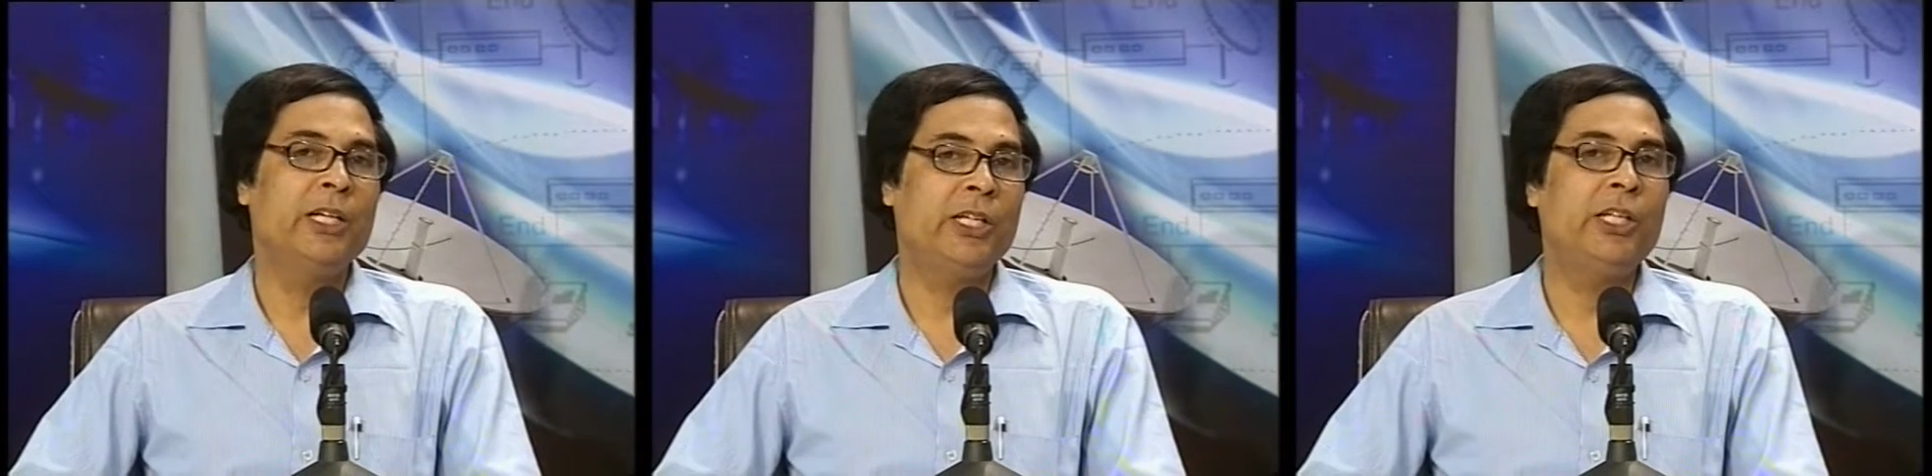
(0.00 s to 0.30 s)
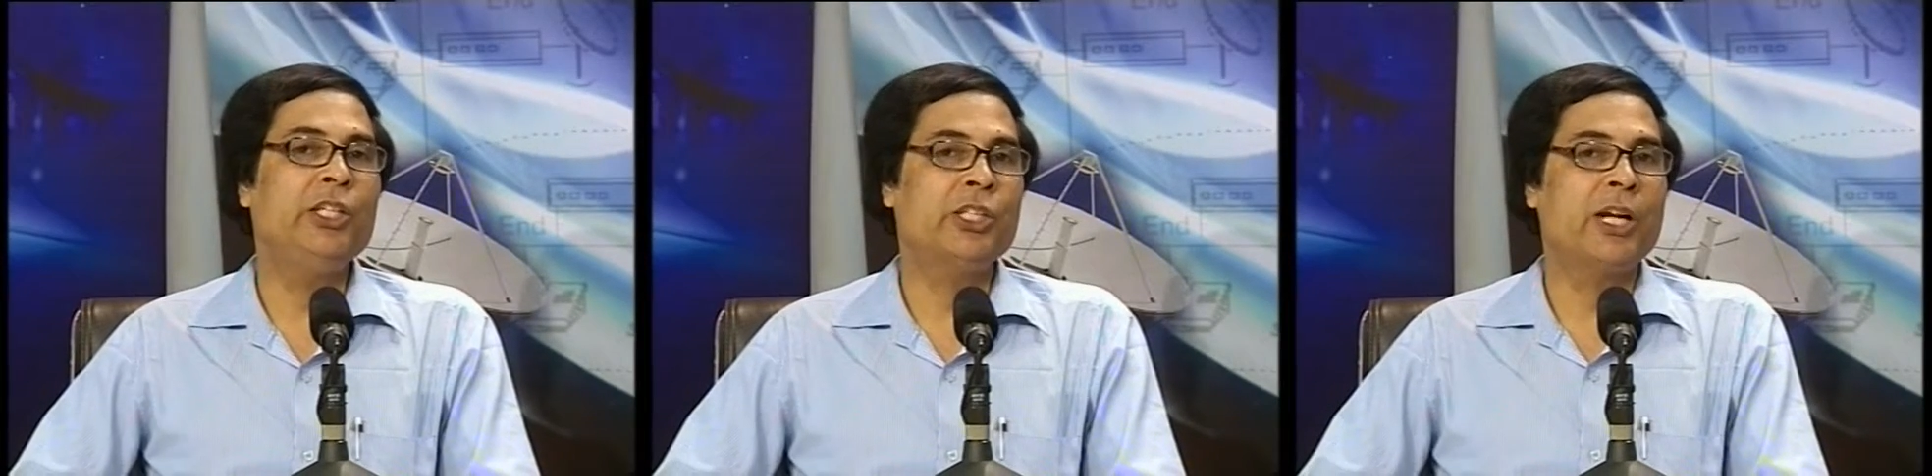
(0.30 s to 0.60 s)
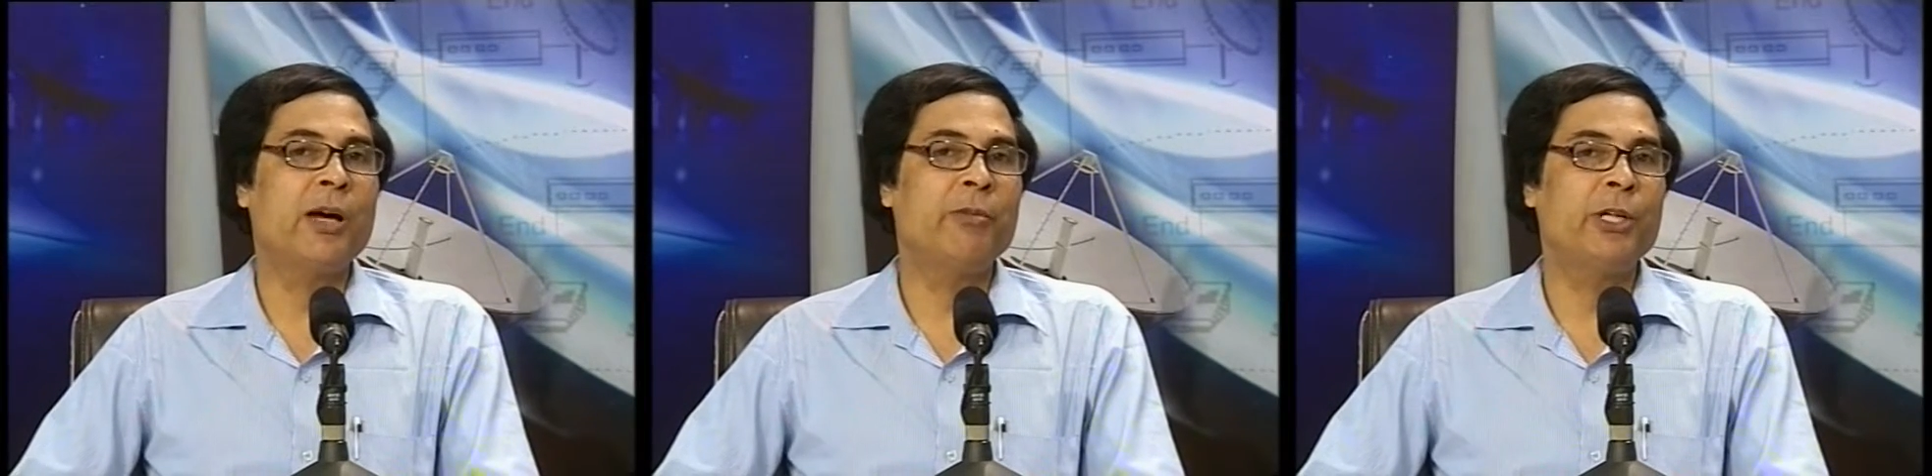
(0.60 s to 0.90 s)
teach
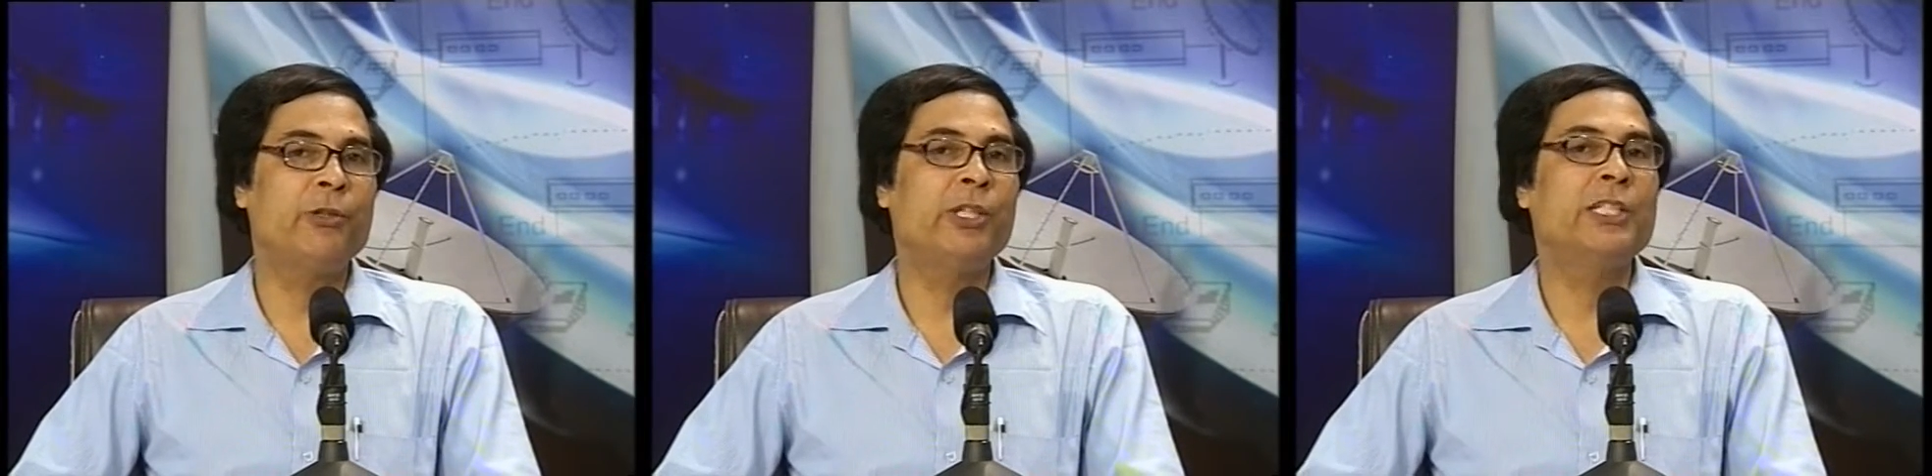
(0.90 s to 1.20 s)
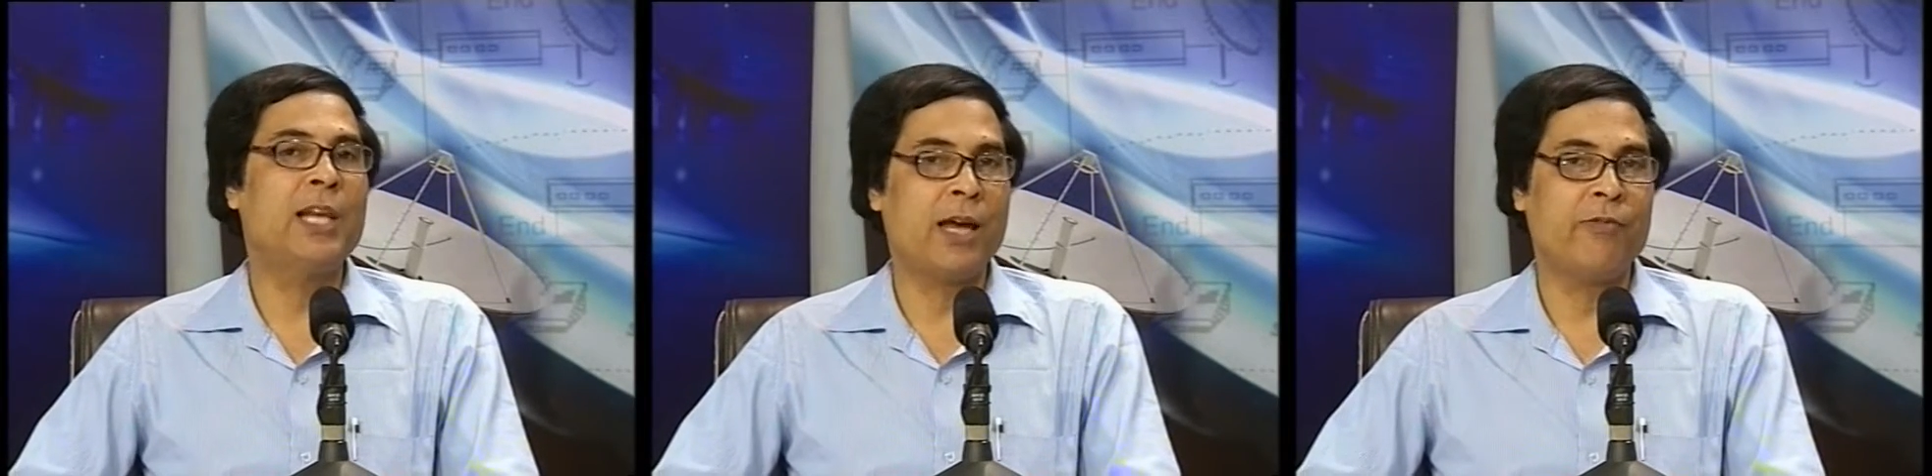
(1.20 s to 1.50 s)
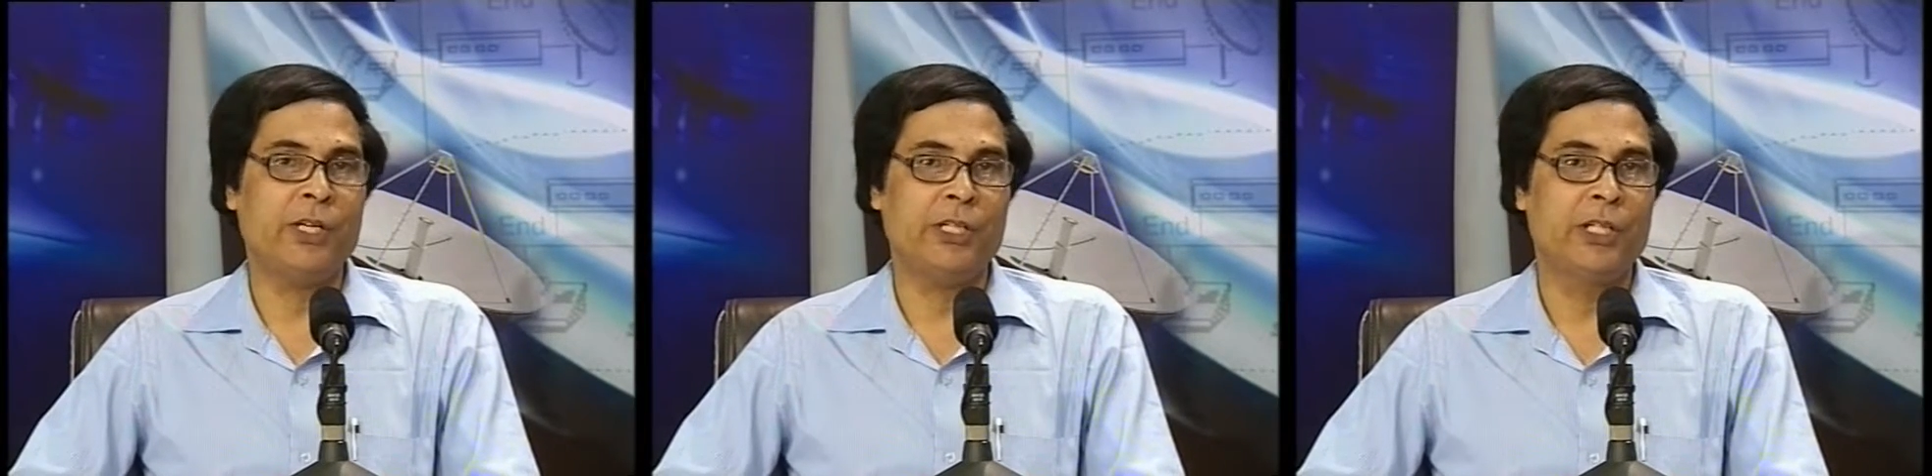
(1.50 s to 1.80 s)
grammar to teach
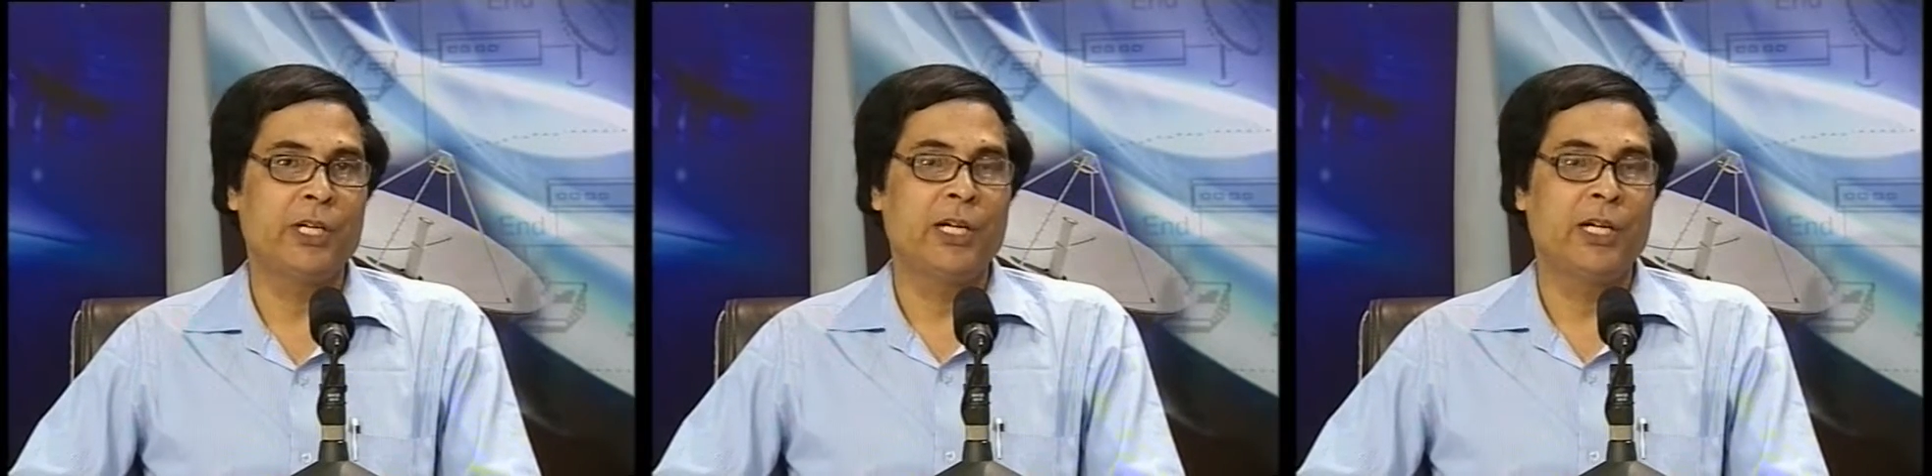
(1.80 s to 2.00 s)
language.